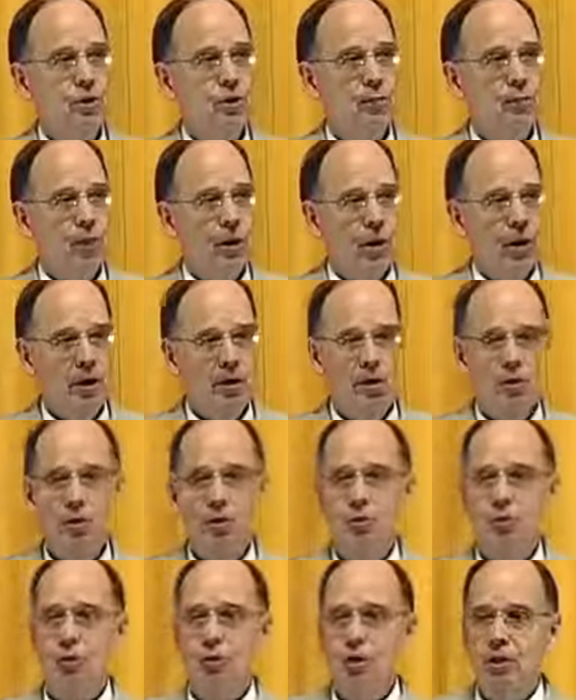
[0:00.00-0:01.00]
to march
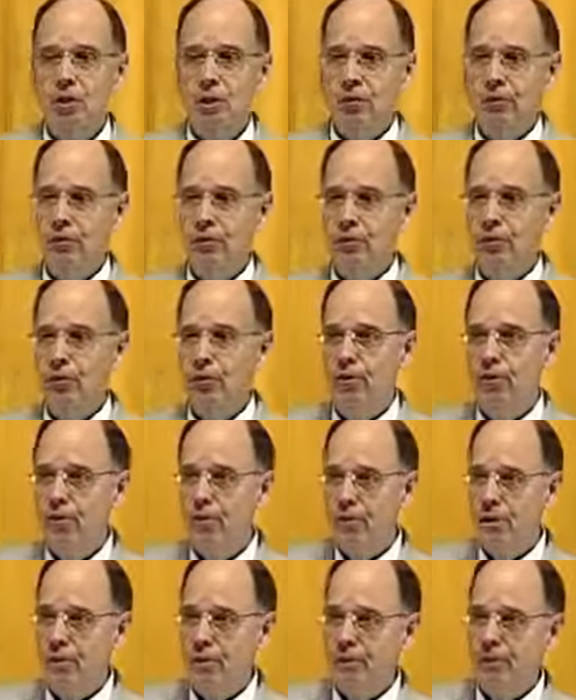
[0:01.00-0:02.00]
to a different
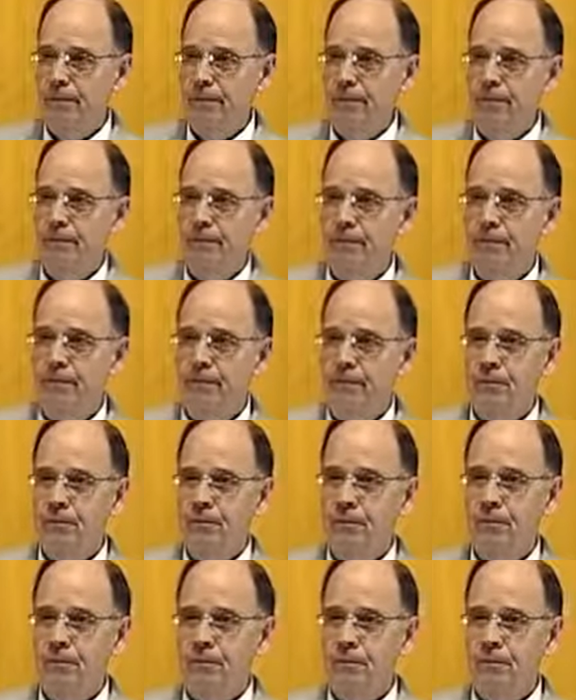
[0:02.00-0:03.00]
drum.
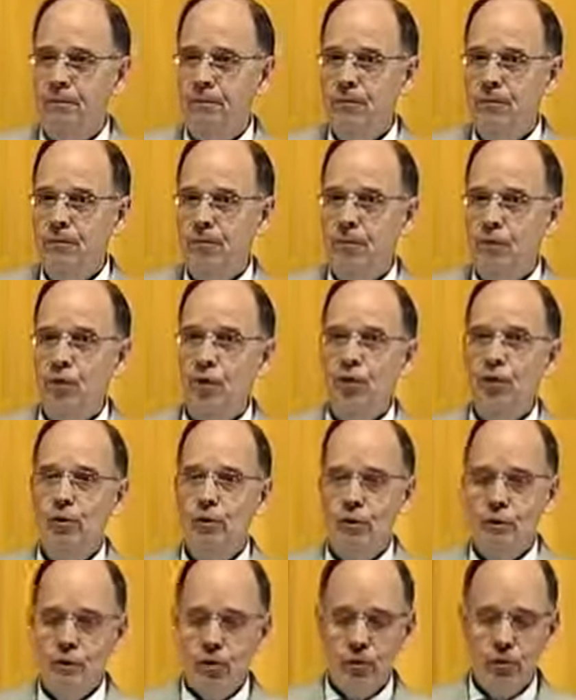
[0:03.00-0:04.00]
You
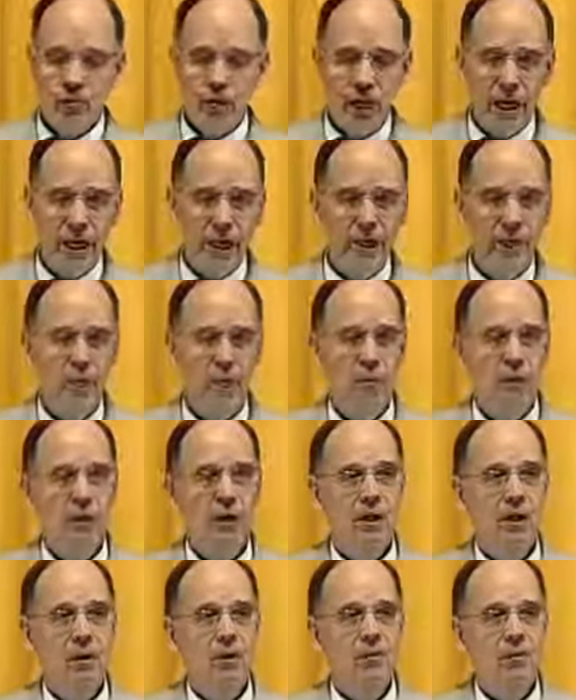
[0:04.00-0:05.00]
have been created to
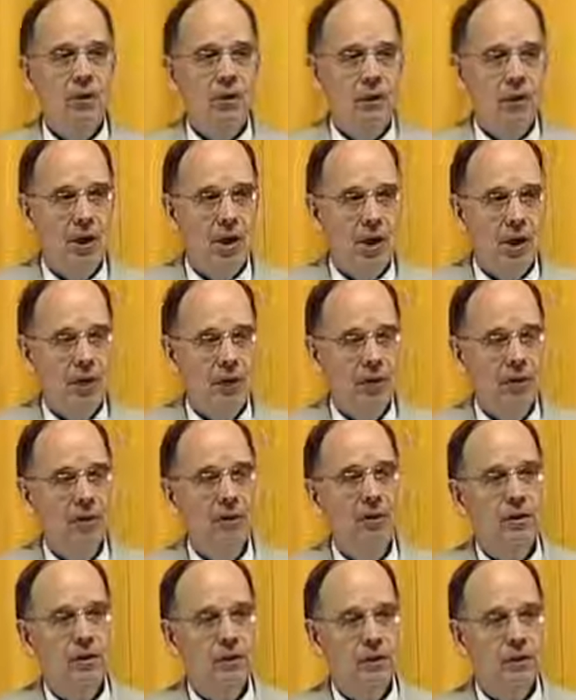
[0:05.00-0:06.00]
become the daughter
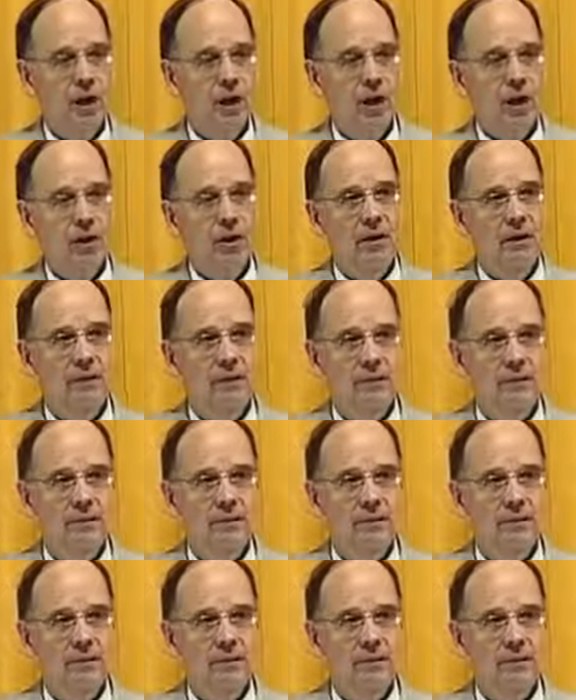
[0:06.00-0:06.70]
of God.